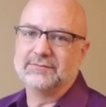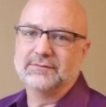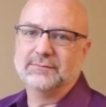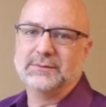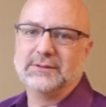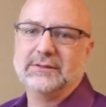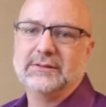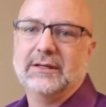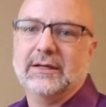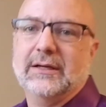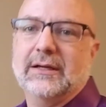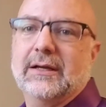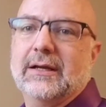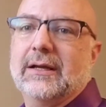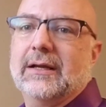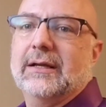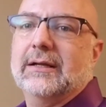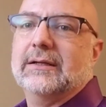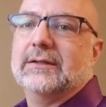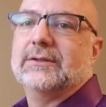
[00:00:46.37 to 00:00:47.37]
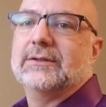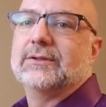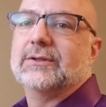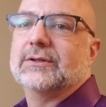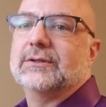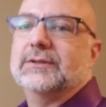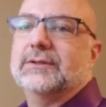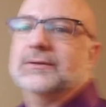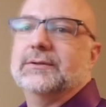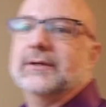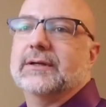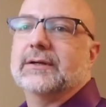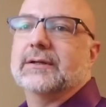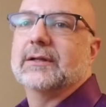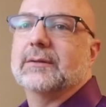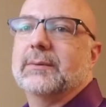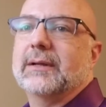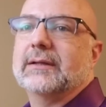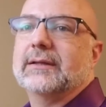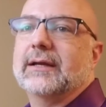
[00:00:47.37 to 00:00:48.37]
Let me turn you here a little
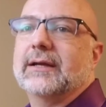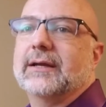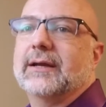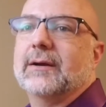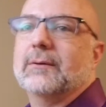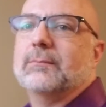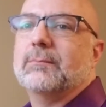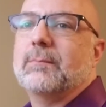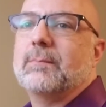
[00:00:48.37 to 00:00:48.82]
bit. There you go.